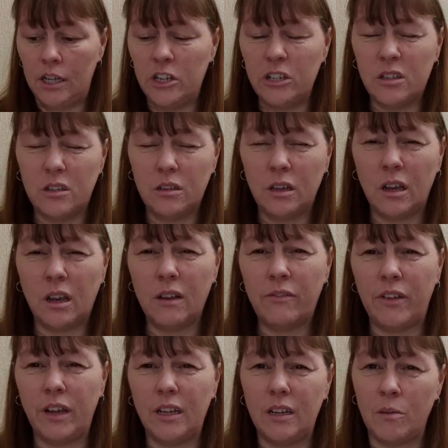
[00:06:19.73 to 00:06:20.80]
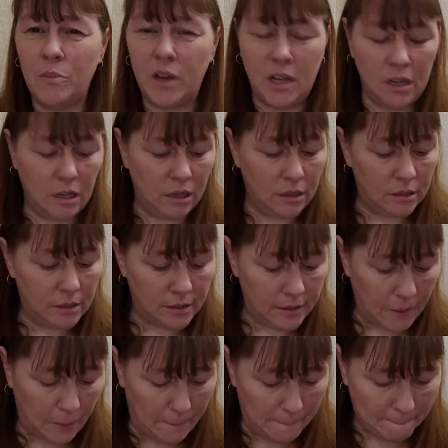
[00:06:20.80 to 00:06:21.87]
just kind of figured it'd be a
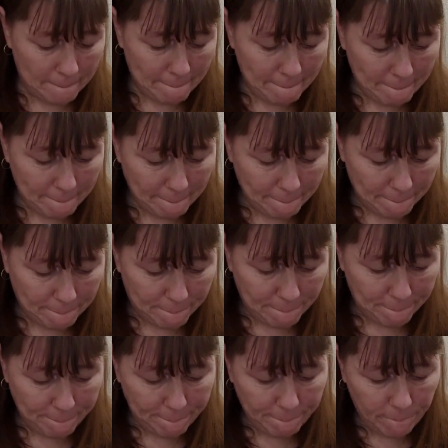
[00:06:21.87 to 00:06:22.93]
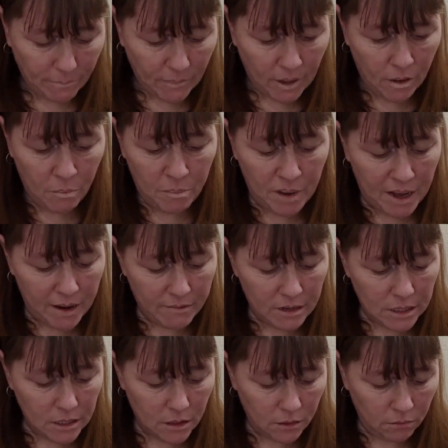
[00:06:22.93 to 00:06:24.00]
nice
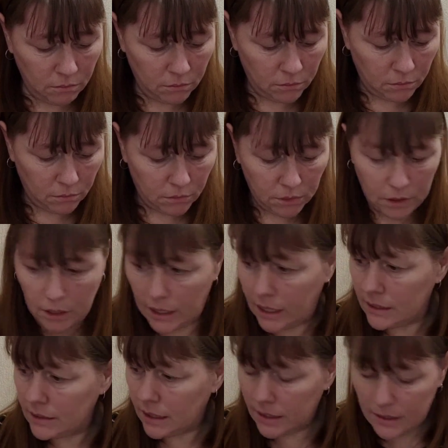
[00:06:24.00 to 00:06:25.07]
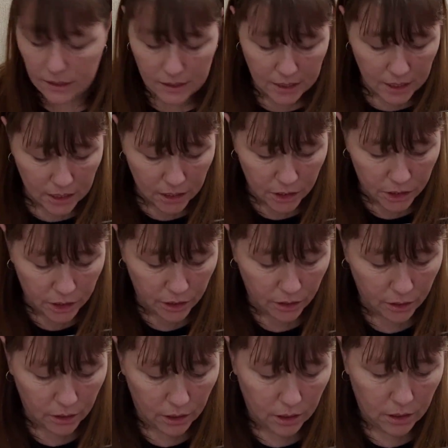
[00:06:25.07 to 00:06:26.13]
comparison as I stitch.
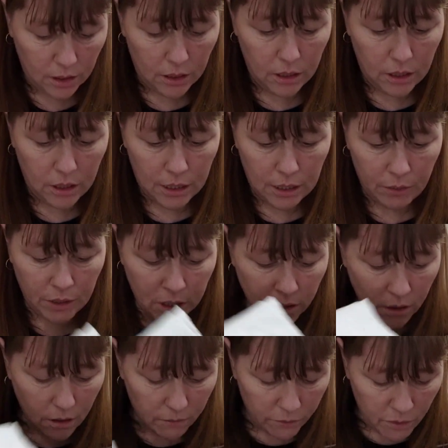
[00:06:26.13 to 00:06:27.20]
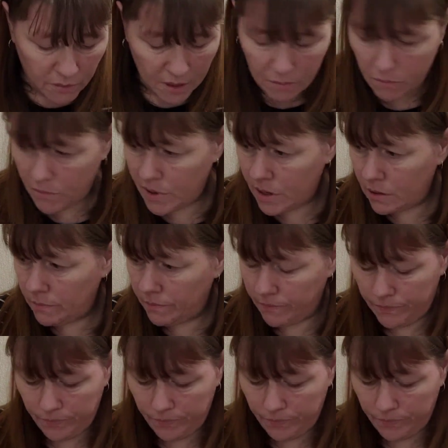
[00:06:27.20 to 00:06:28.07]
No, I can't remember.